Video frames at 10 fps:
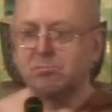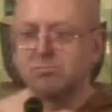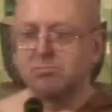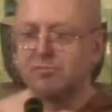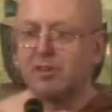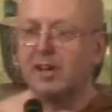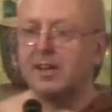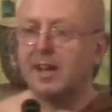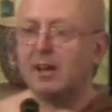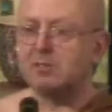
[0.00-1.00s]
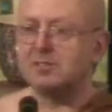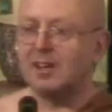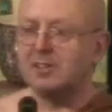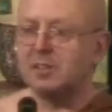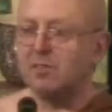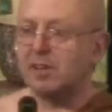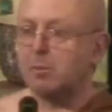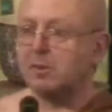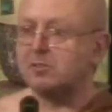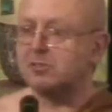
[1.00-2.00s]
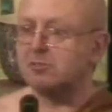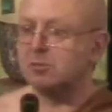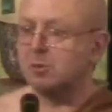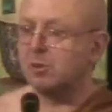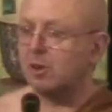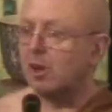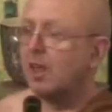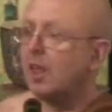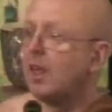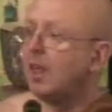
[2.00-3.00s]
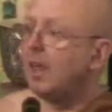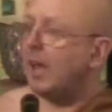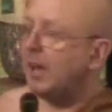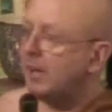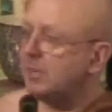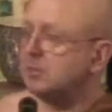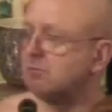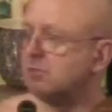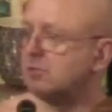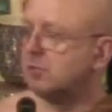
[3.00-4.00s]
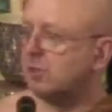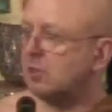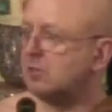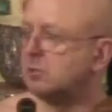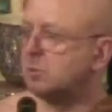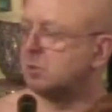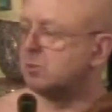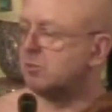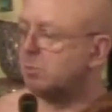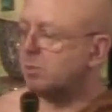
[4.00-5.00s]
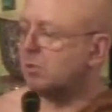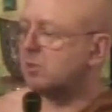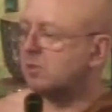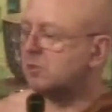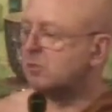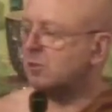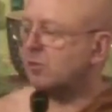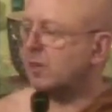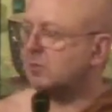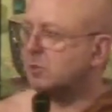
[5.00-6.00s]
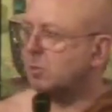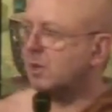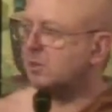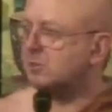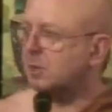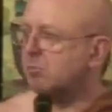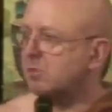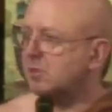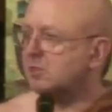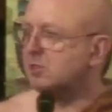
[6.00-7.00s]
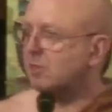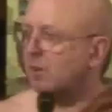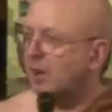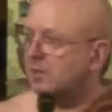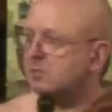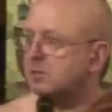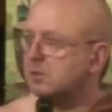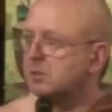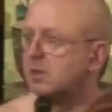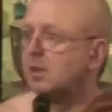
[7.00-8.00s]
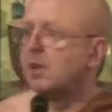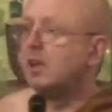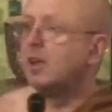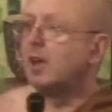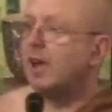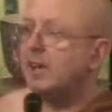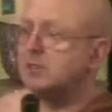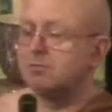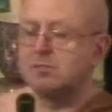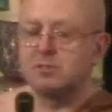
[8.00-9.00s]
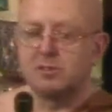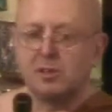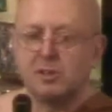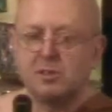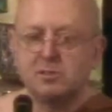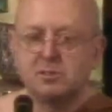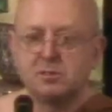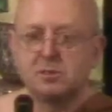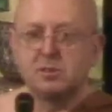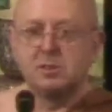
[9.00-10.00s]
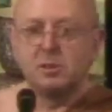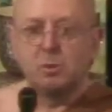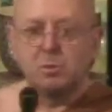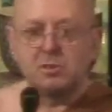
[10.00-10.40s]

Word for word: find out scientifically whether this is true or not. And his research, which was reported in the 2001 December edition of Lancet, his research was